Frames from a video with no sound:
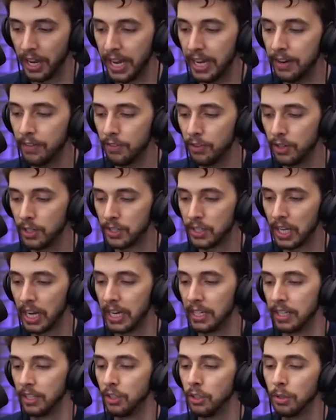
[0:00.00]

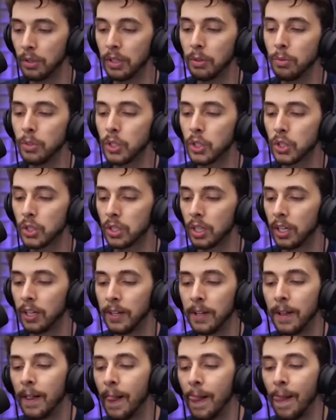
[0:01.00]
Irritator. You, there was
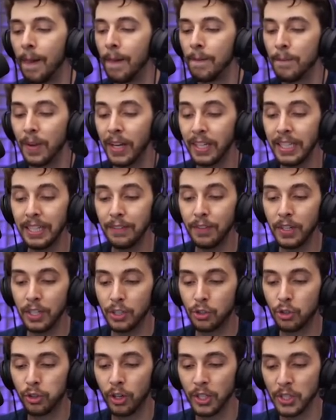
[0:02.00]
uh, even
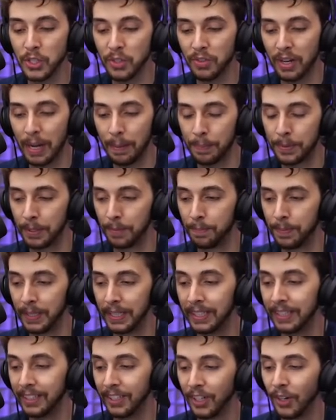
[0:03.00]
a
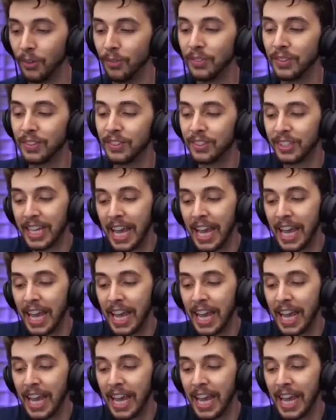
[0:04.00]
Troceraptor, you know,